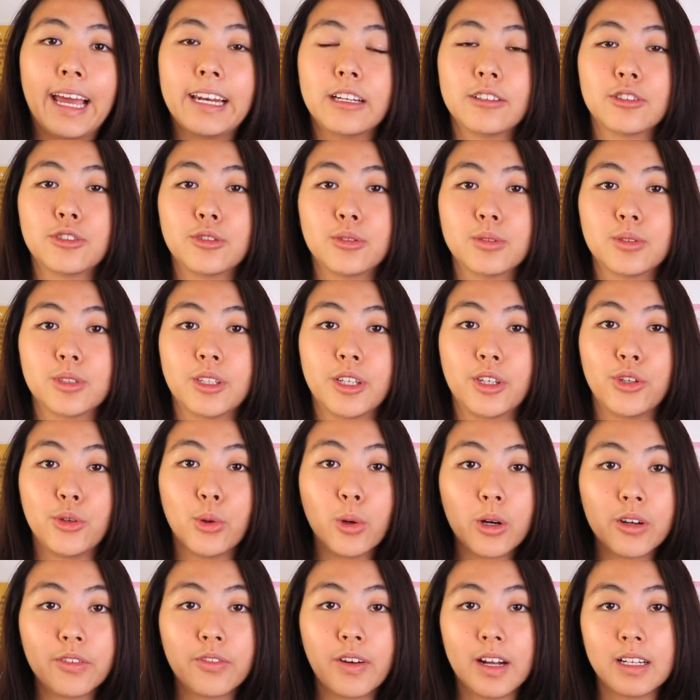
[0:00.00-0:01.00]
and introducing
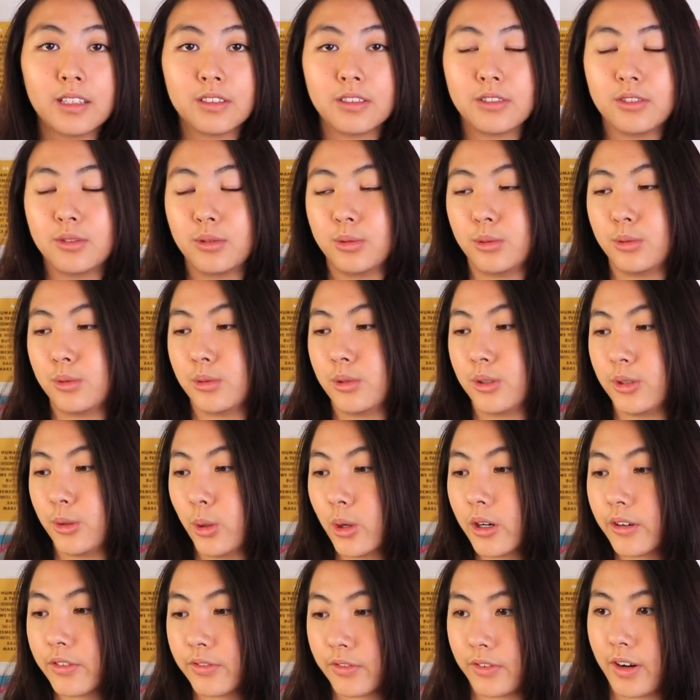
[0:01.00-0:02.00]
your friends to
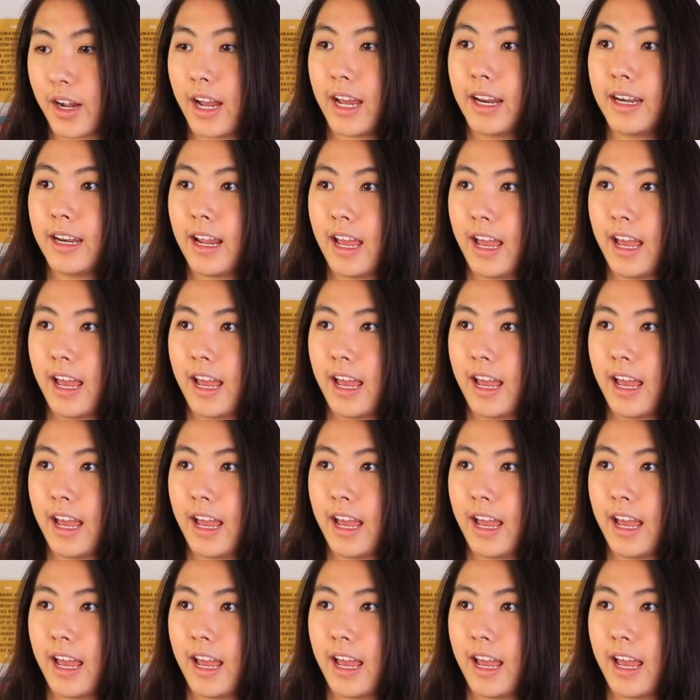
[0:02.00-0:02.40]
your friend